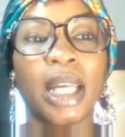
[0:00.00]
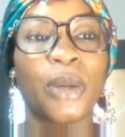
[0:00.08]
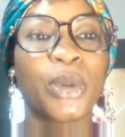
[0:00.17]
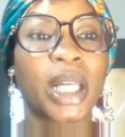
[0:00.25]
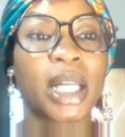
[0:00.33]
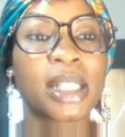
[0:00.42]

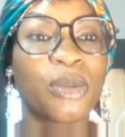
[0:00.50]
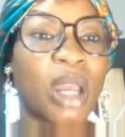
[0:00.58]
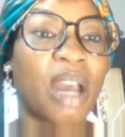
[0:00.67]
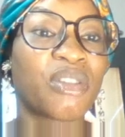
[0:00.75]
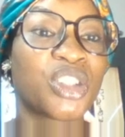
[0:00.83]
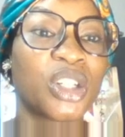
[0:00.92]
And we can see
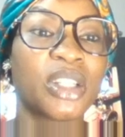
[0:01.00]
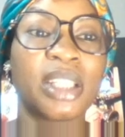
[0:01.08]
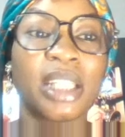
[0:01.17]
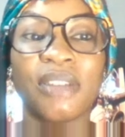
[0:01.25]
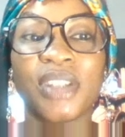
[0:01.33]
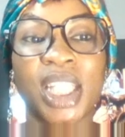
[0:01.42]
we have
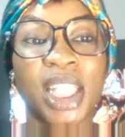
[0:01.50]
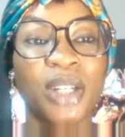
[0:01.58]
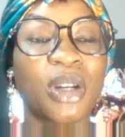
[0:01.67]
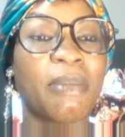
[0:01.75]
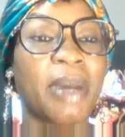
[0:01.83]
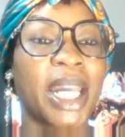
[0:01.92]
John, David,
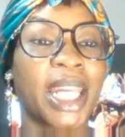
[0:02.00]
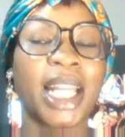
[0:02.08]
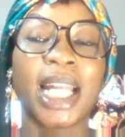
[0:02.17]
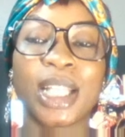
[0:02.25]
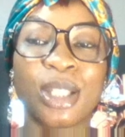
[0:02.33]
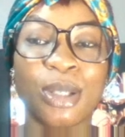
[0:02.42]
Sarah,
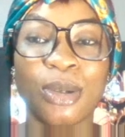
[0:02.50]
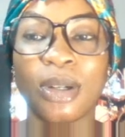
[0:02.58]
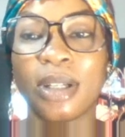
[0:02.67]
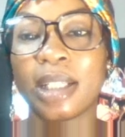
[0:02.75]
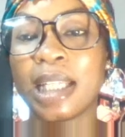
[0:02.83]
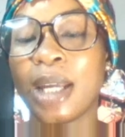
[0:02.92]
Michael, and so
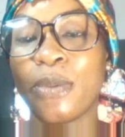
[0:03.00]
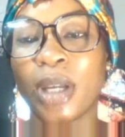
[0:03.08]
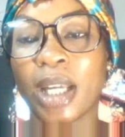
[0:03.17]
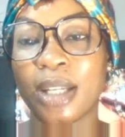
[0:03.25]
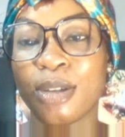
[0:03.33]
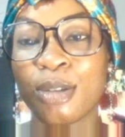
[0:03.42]
on.
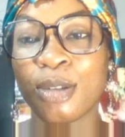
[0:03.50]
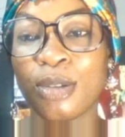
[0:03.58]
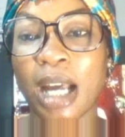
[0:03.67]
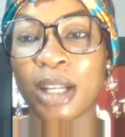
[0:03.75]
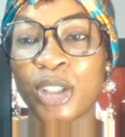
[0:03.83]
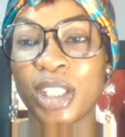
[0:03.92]
We can
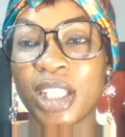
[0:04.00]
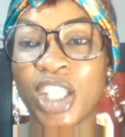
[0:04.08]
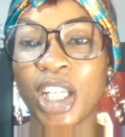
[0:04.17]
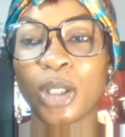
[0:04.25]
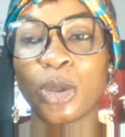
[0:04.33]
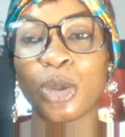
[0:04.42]
also actually
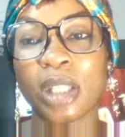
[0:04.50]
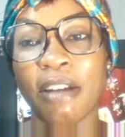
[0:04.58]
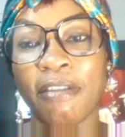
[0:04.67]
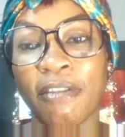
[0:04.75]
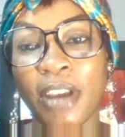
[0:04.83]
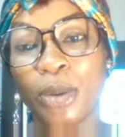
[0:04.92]
check those
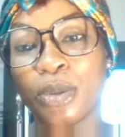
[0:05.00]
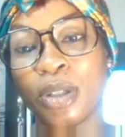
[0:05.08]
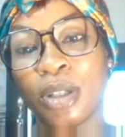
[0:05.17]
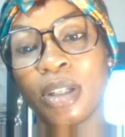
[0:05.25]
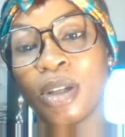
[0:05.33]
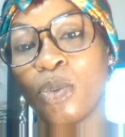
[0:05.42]
that
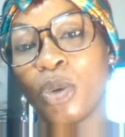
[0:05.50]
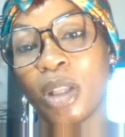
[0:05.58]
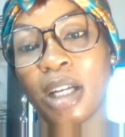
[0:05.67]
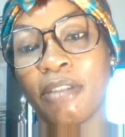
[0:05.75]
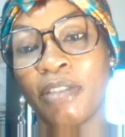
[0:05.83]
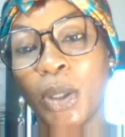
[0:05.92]
failed
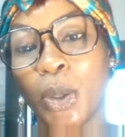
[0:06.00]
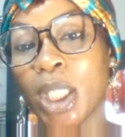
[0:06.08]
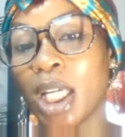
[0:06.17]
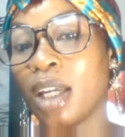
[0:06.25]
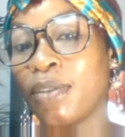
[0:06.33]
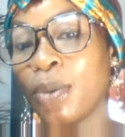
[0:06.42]
with our
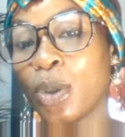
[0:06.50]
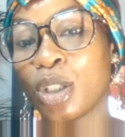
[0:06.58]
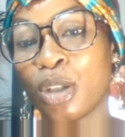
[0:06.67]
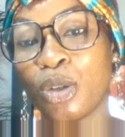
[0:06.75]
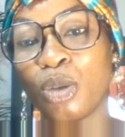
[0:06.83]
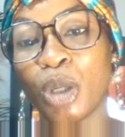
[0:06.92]
filter. If you
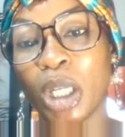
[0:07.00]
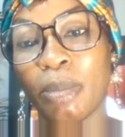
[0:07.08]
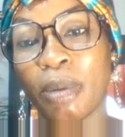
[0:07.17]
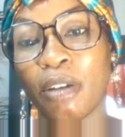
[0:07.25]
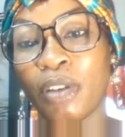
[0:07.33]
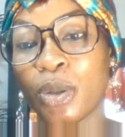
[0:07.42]
want to know more
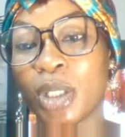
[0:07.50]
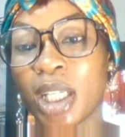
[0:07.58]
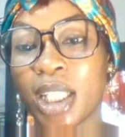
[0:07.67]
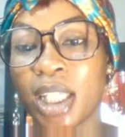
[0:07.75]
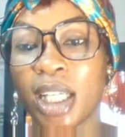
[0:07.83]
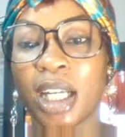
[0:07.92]
about
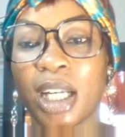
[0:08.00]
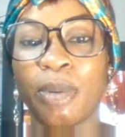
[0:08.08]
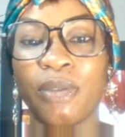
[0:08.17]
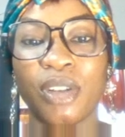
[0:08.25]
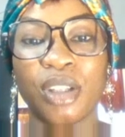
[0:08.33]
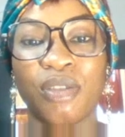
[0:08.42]
filter, check our
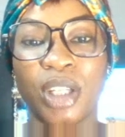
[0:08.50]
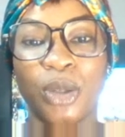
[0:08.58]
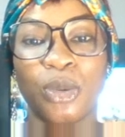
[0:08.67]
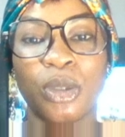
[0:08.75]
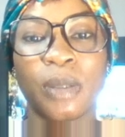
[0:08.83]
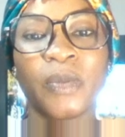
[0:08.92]
previous
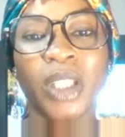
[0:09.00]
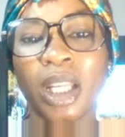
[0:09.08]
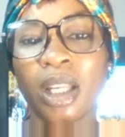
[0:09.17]
videos.